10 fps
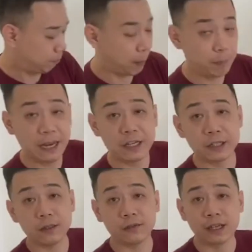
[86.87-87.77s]

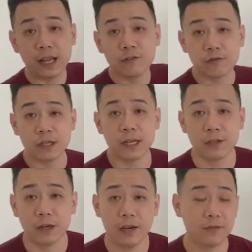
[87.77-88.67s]
population of the country that
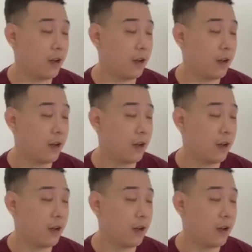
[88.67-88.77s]
you have.